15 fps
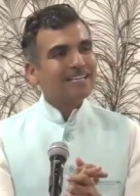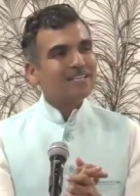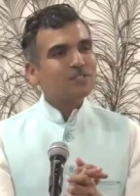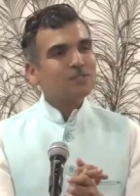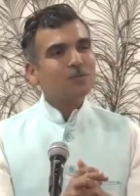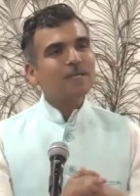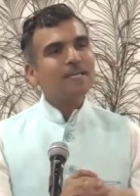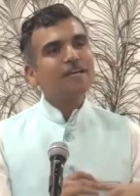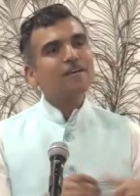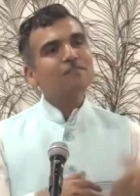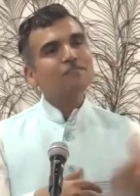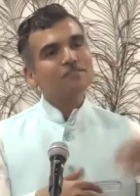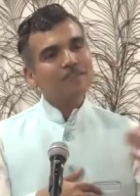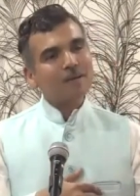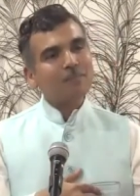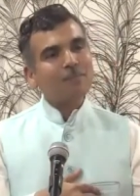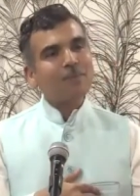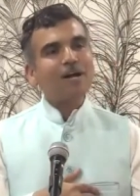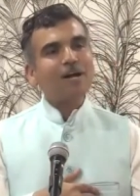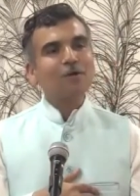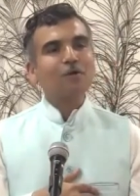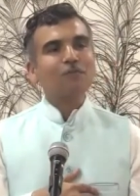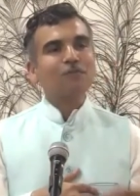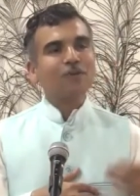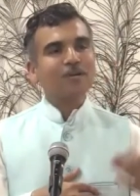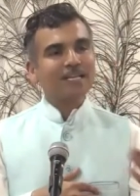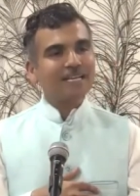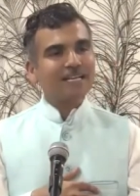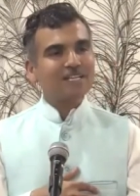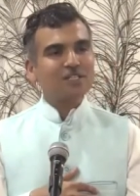is to give a part of your
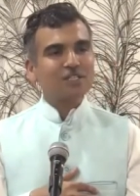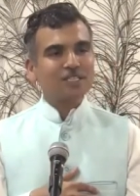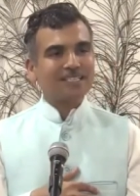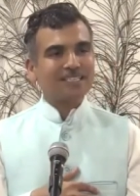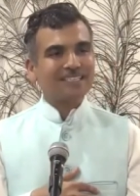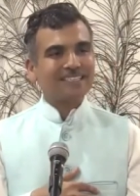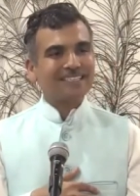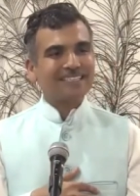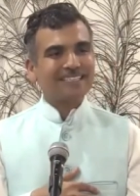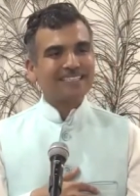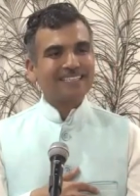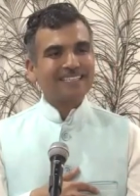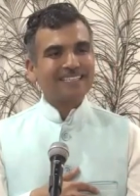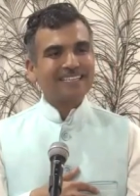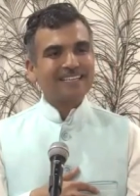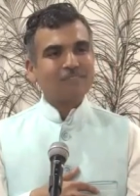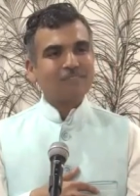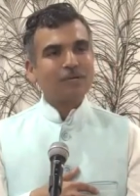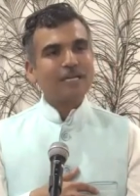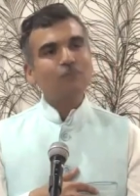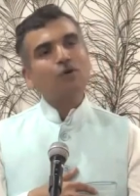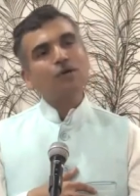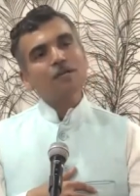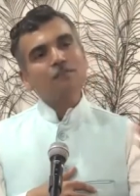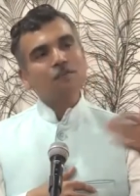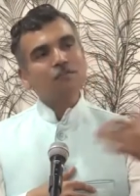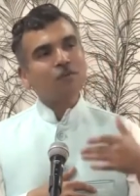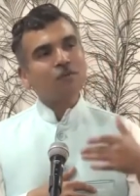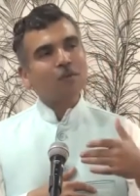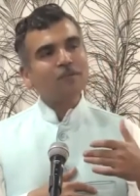energy in
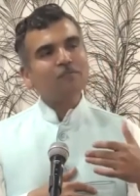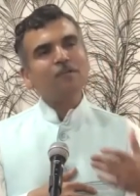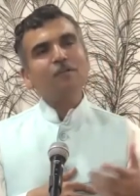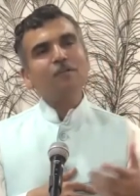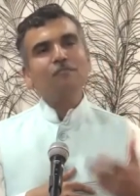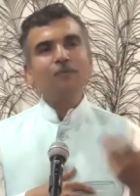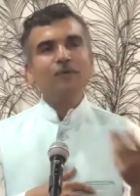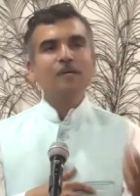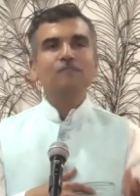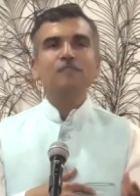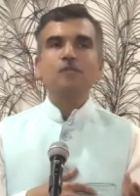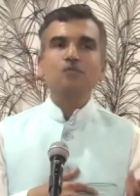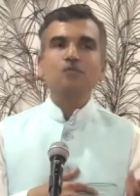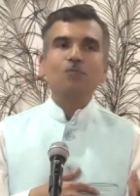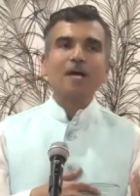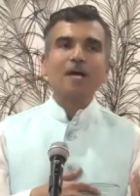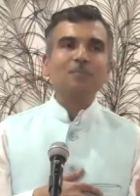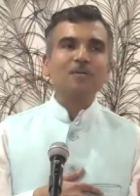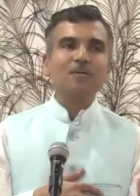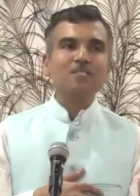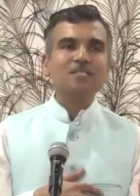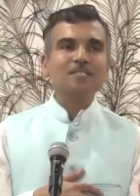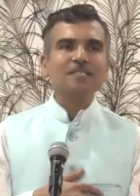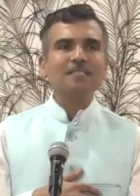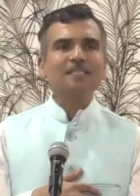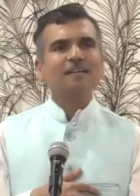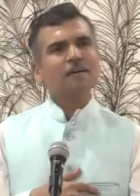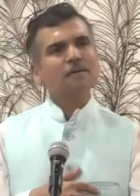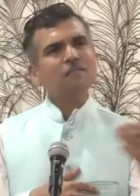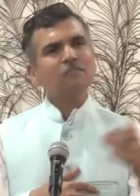whatever form. Even if you give just 1%,
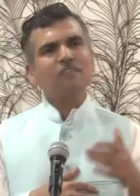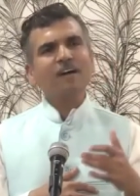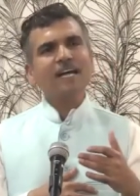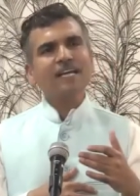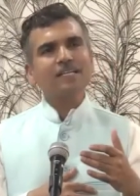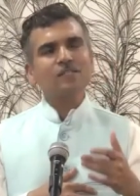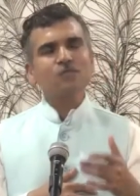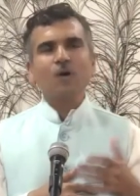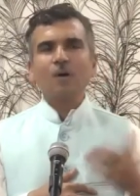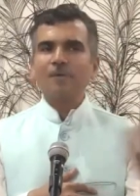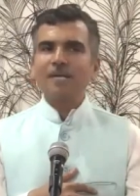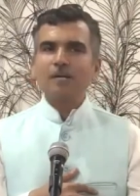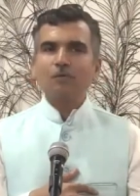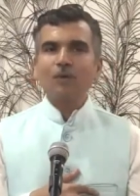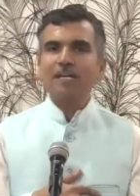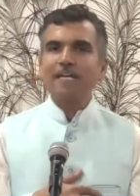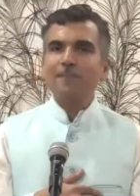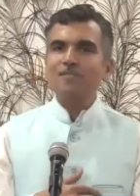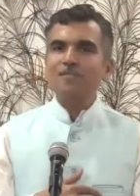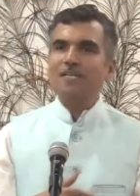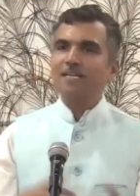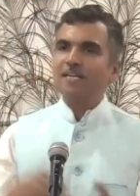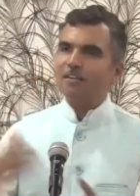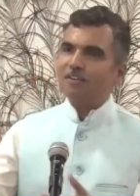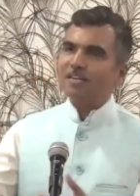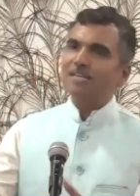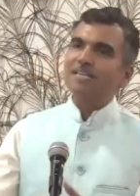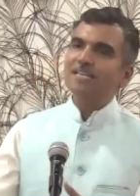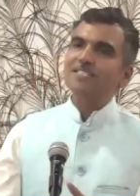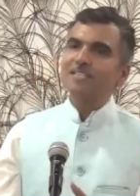fine. Swami at one time said, give
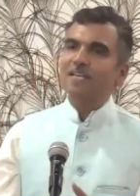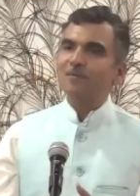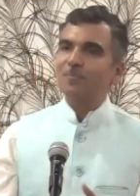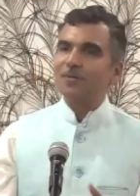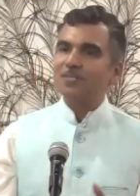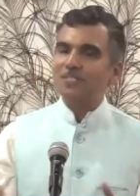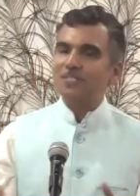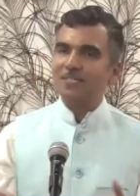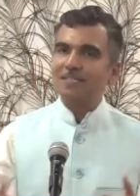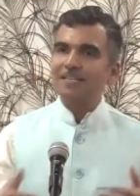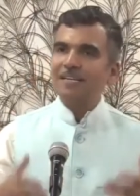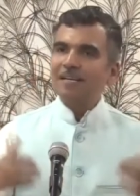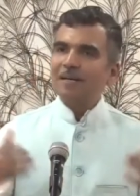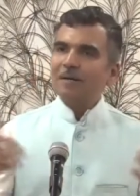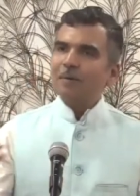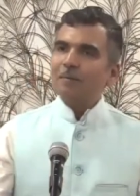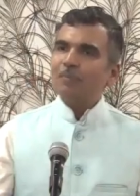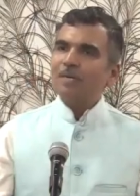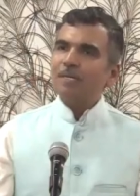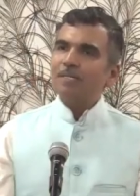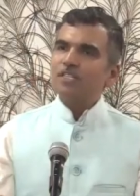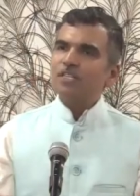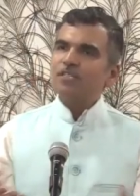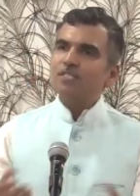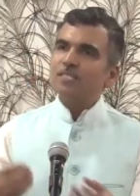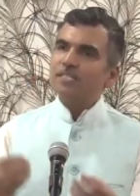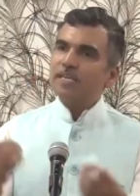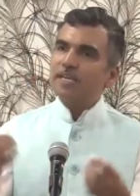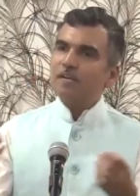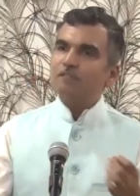at least 10%. But just
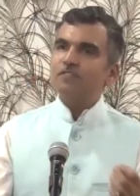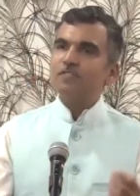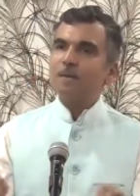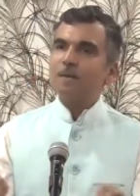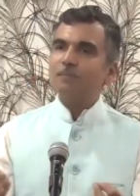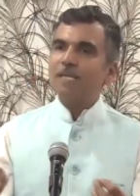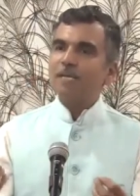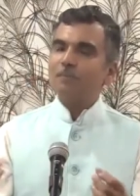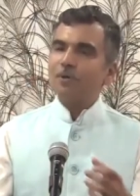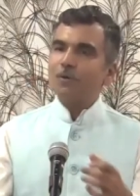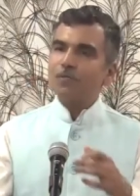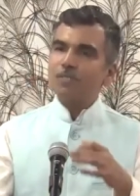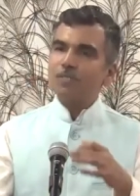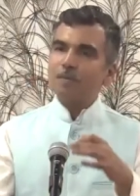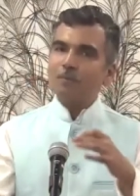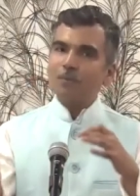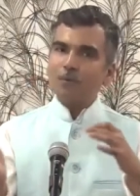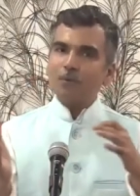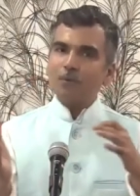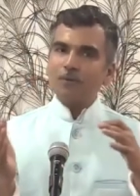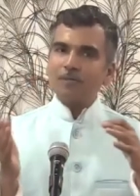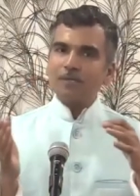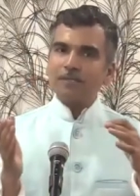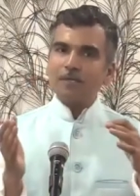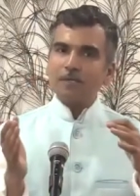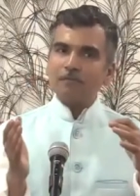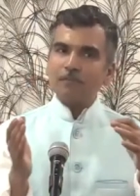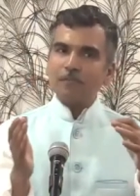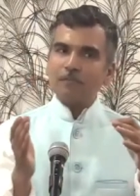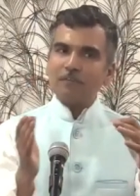give something, because the more,
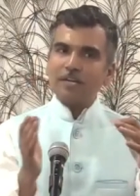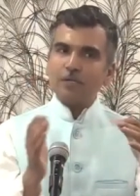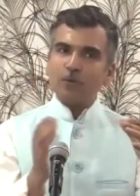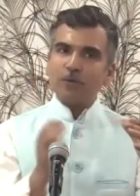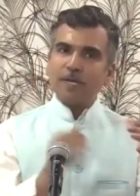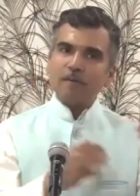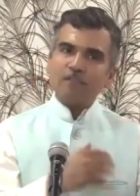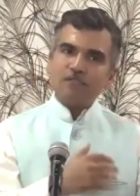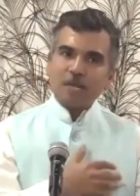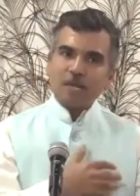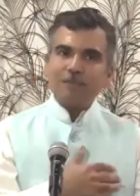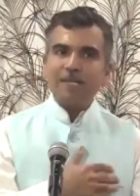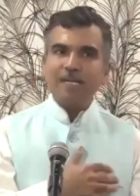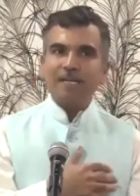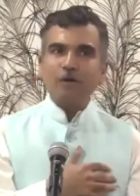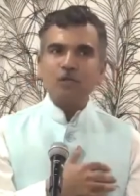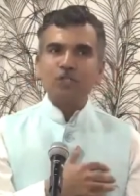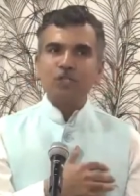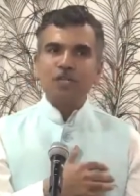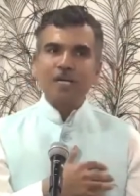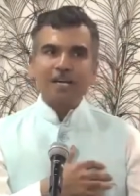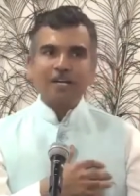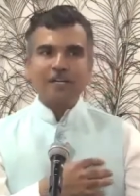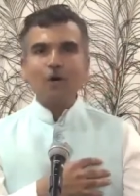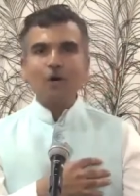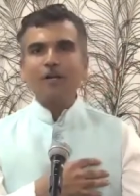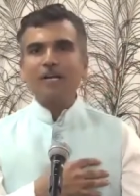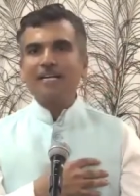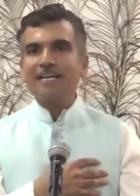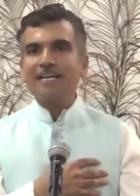the when you give something or share
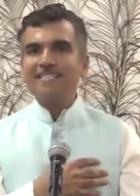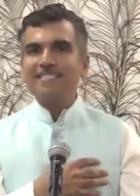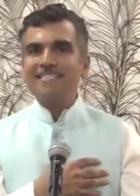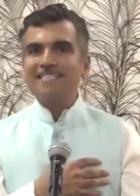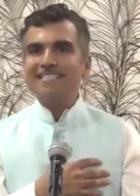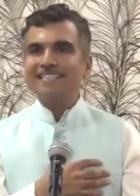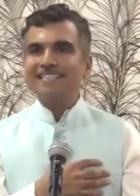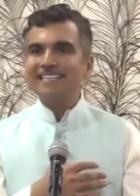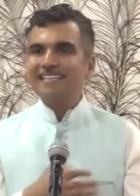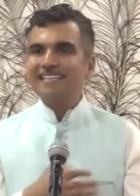your energy,